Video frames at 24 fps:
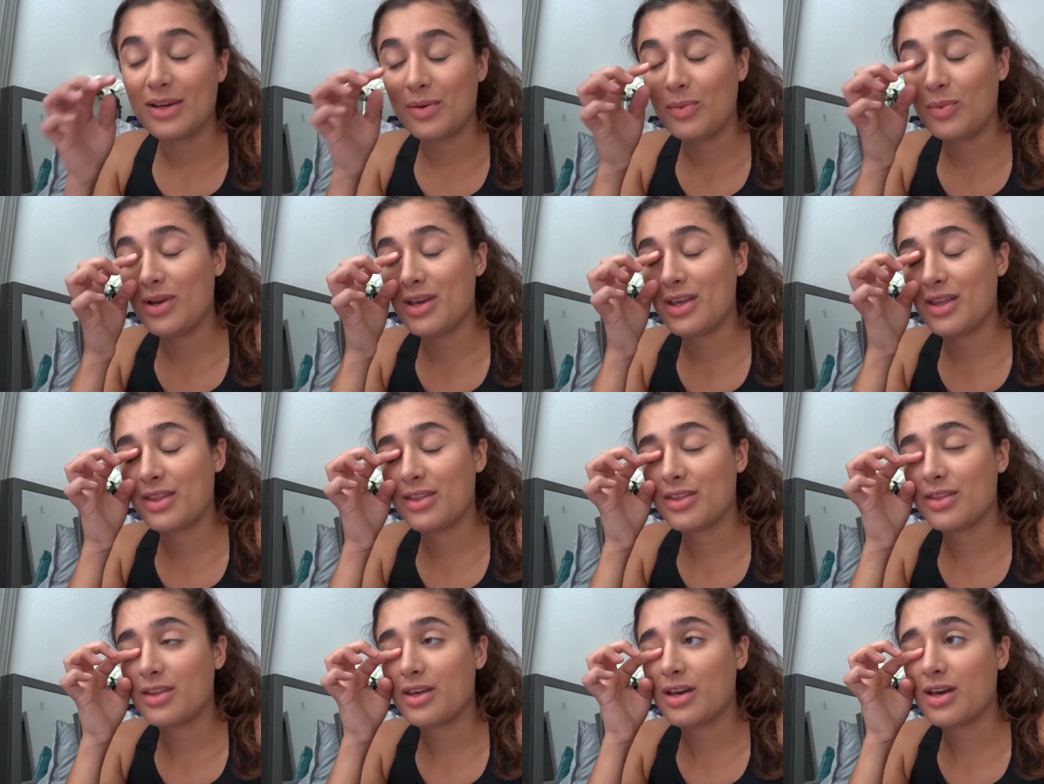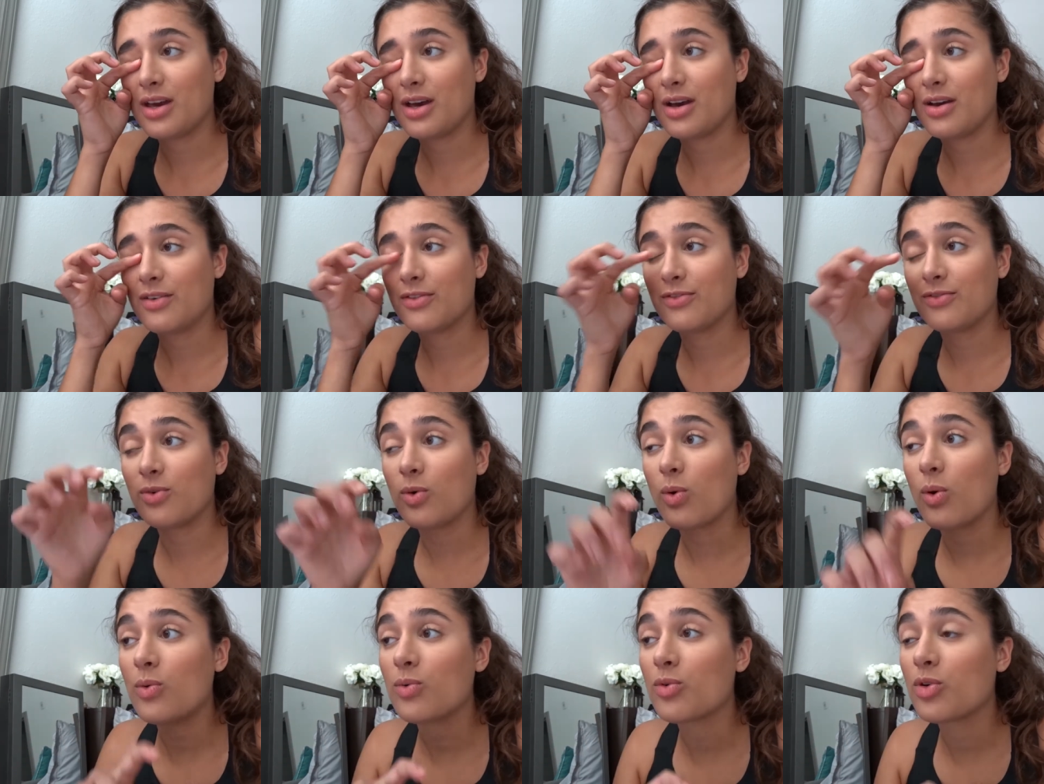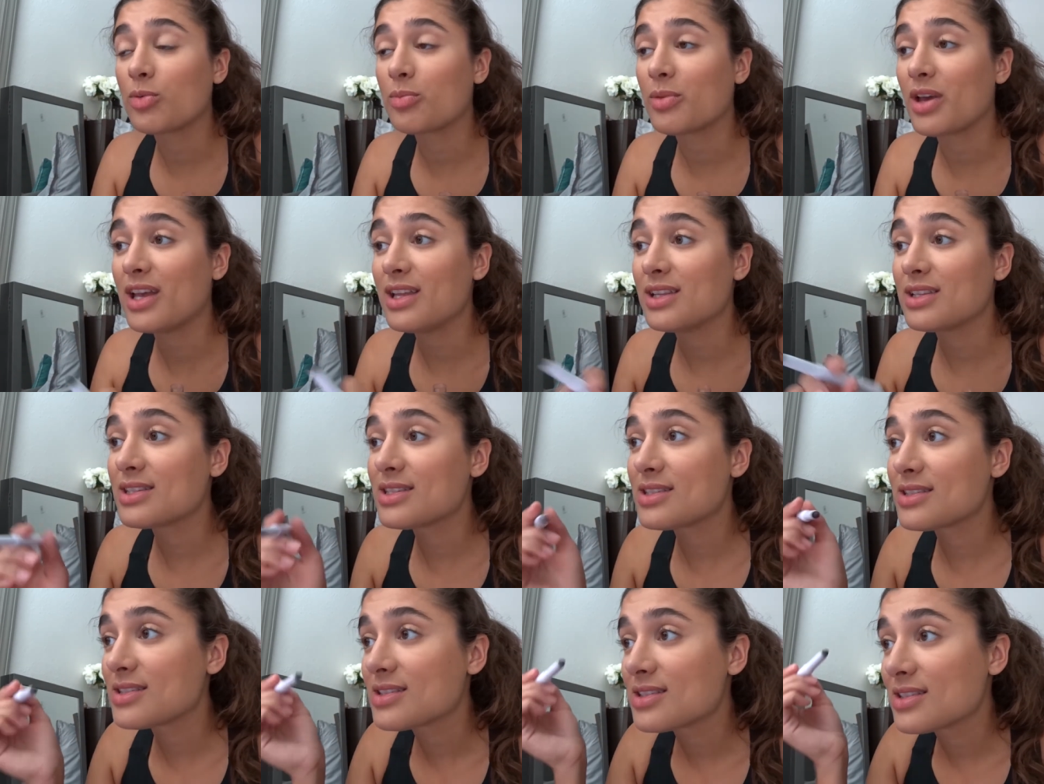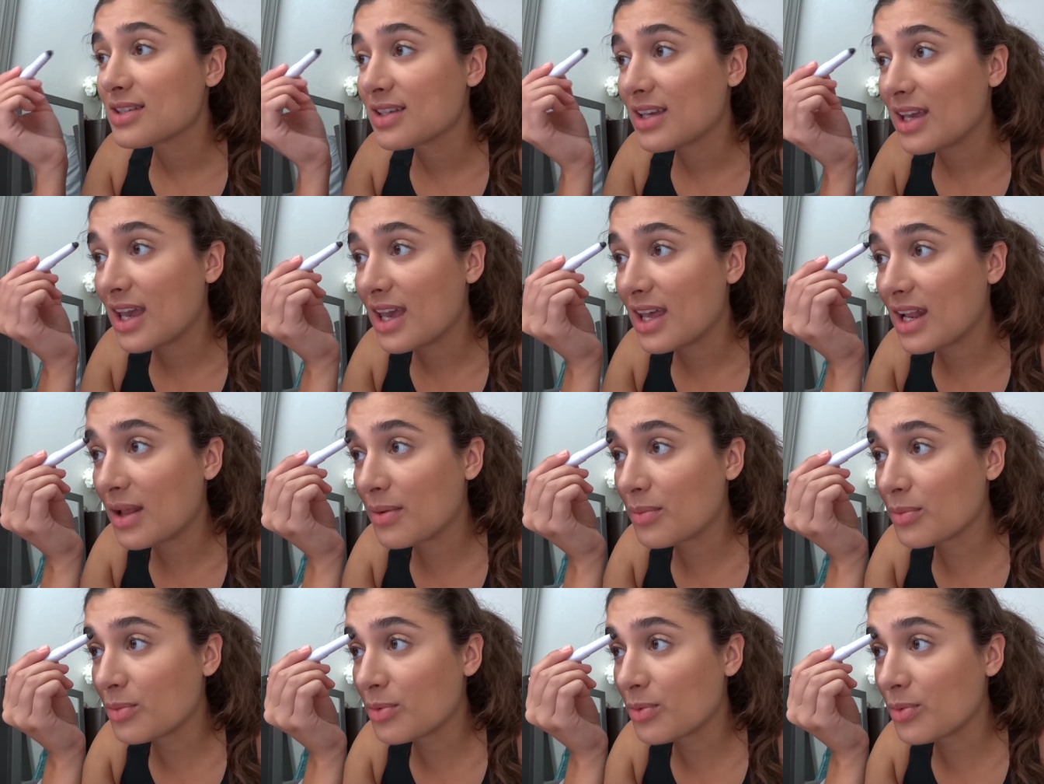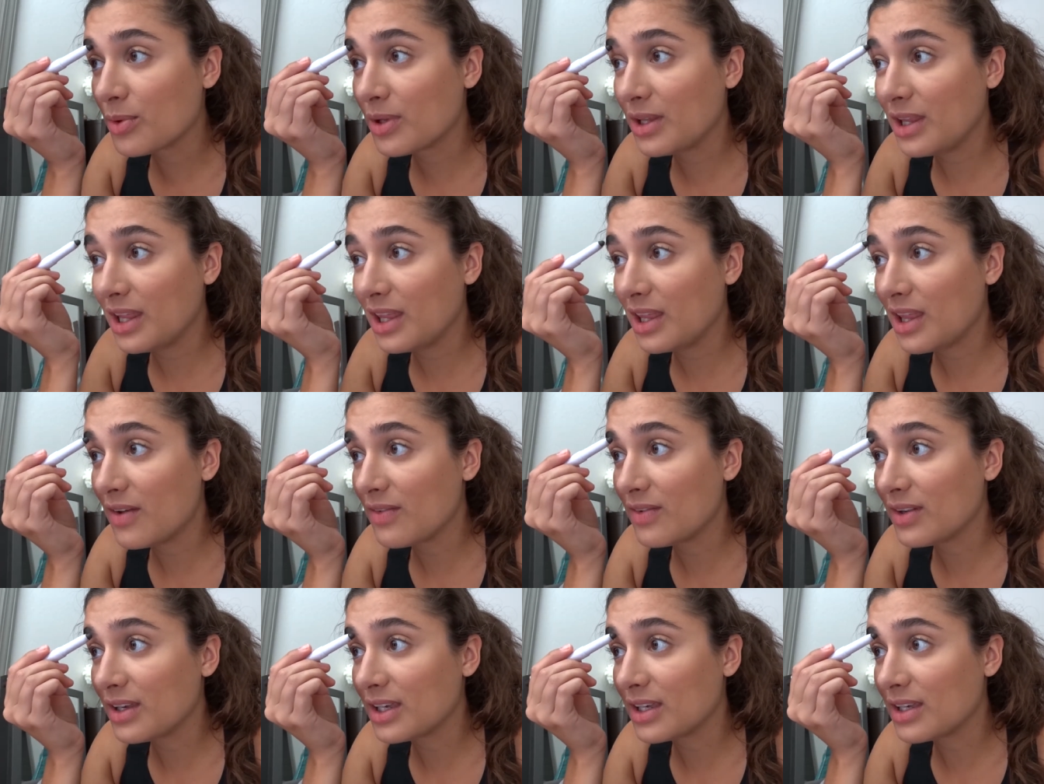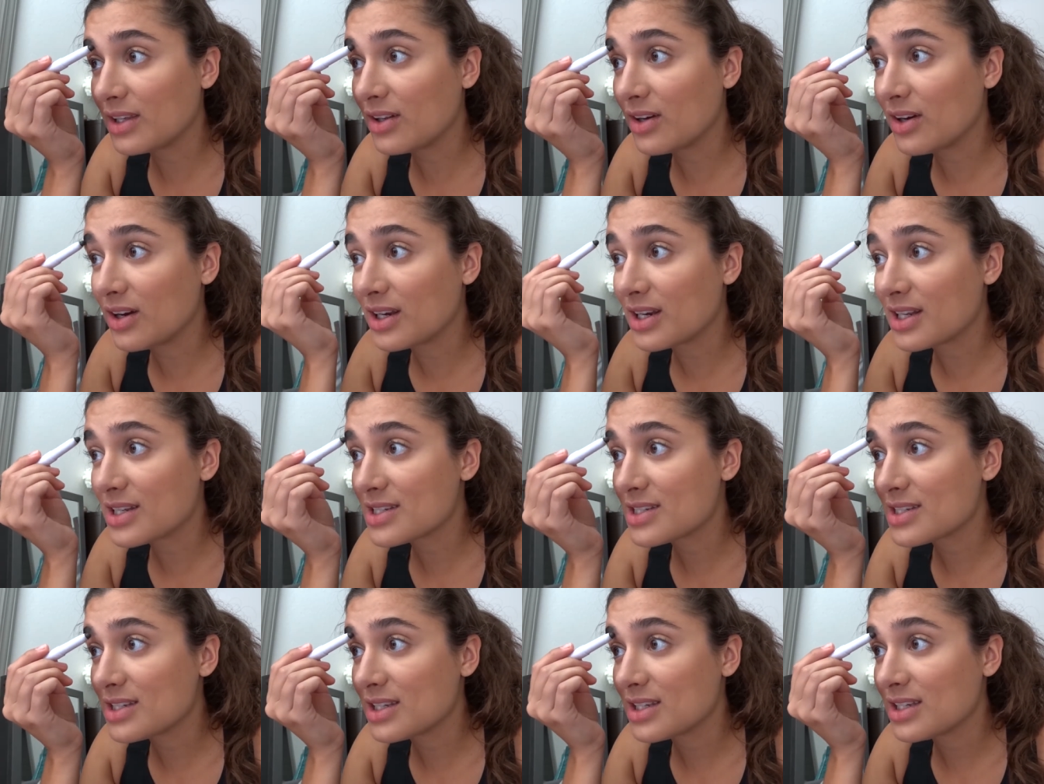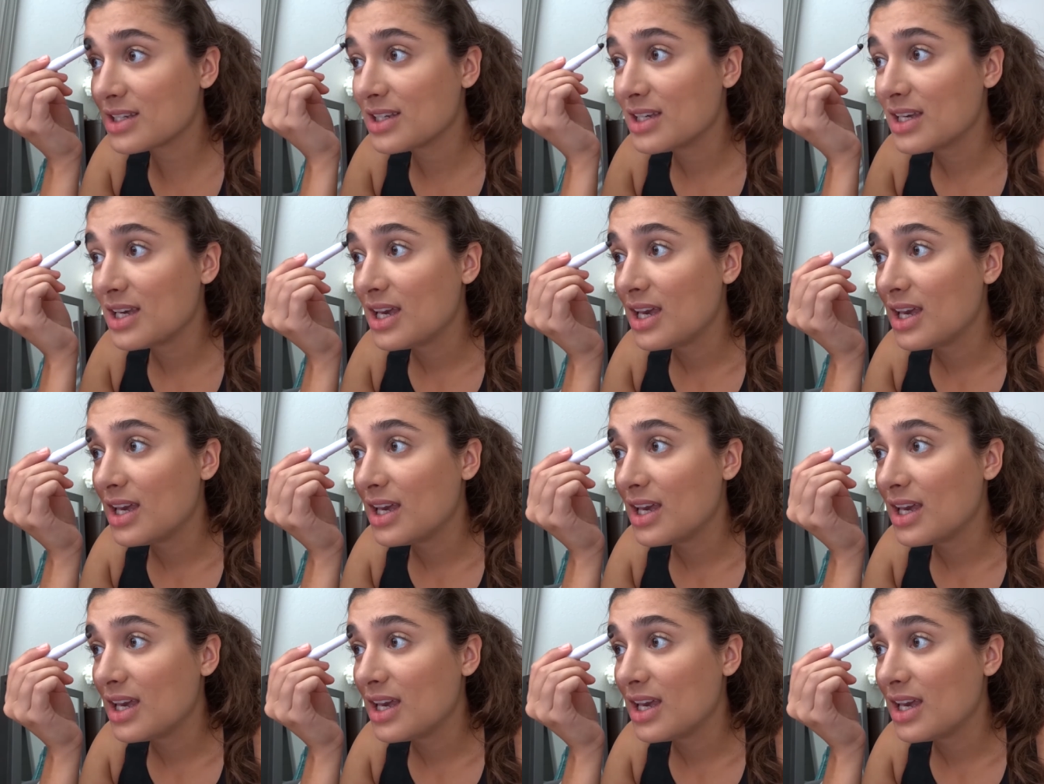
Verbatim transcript: with uh, four roommates, and I'm really loving it, honestly.